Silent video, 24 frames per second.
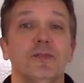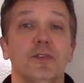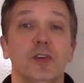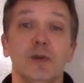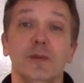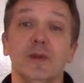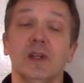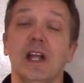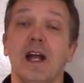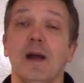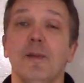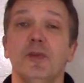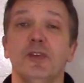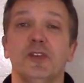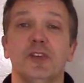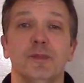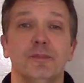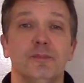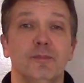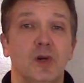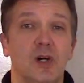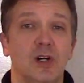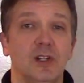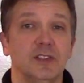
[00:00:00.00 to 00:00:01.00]
vermicompost,
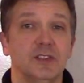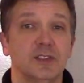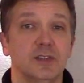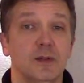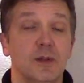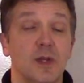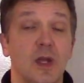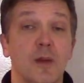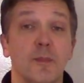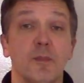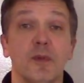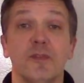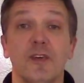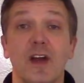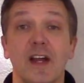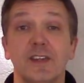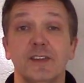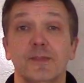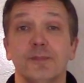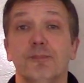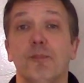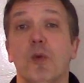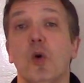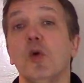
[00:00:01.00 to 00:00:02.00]
and mulch
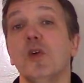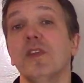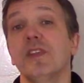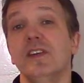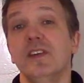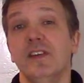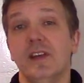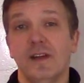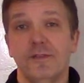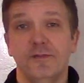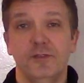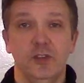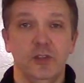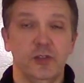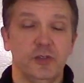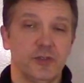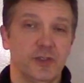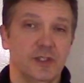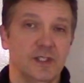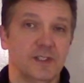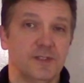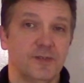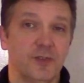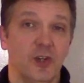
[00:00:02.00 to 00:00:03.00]
provides more than enough
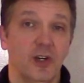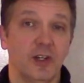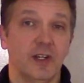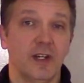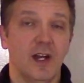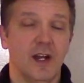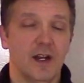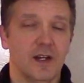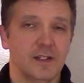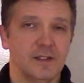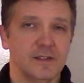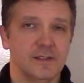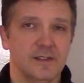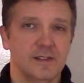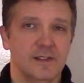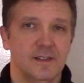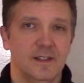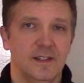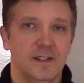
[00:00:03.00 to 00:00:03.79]
nutrients for our garden.